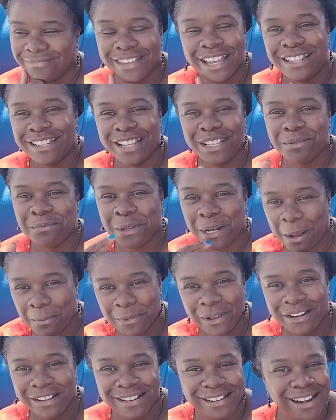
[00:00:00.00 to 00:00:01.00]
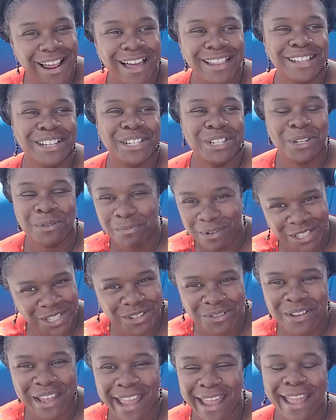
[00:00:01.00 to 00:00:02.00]
Doesn't mean I'm going to acknowledge you, but
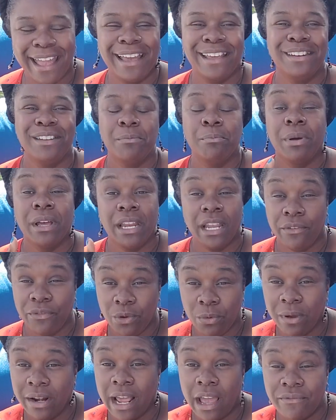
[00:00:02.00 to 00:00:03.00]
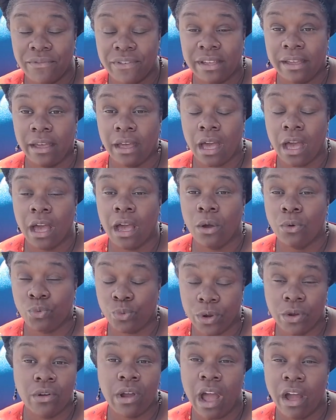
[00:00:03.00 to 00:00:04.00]
you can. But if you want to have a
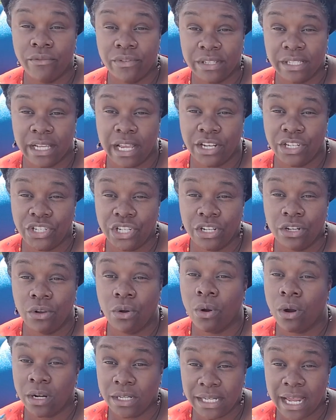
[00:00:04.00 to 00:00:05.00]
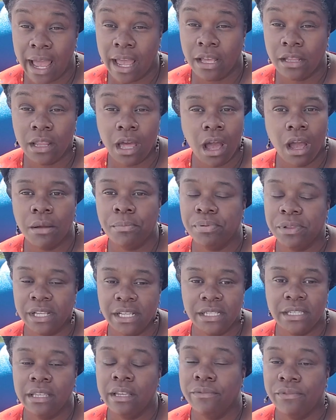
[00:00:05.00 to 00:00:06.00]
real conversation or dialogue,
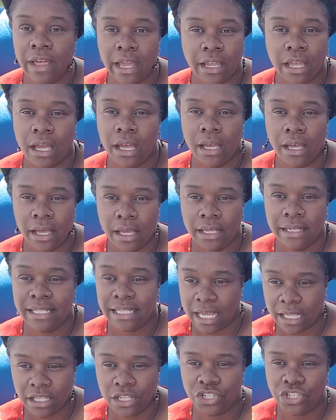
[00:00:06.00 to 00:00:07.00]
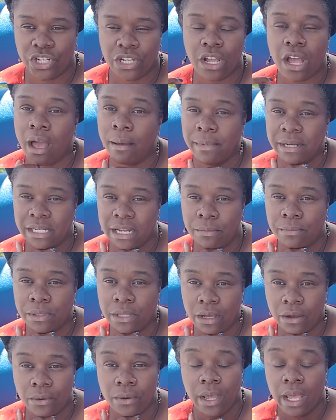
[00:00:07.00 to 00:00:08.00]
please leave like an intelligent comment down
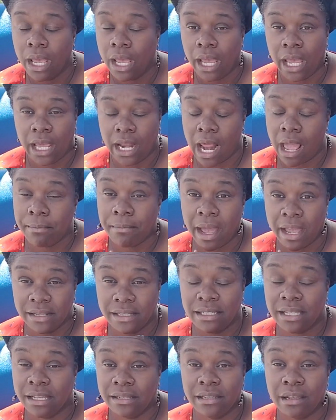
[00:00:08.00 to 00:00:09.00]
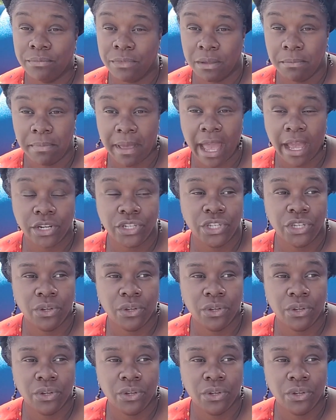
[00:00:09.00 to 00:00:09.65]
below, and I might say something back to